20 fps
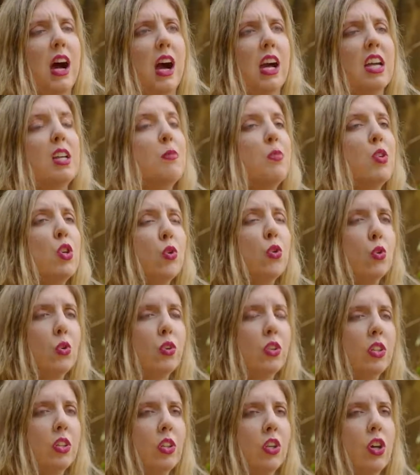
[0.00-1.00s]

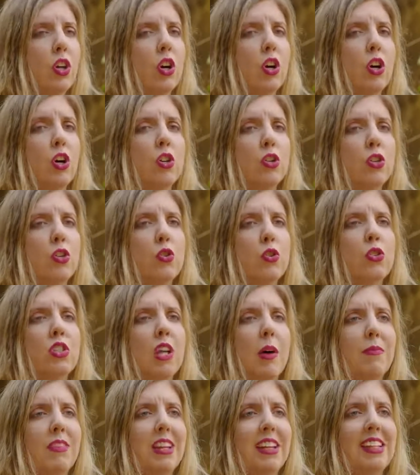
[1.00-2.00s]
immune to
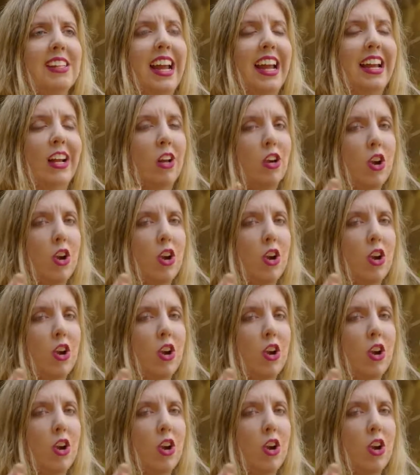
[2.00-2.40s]
something like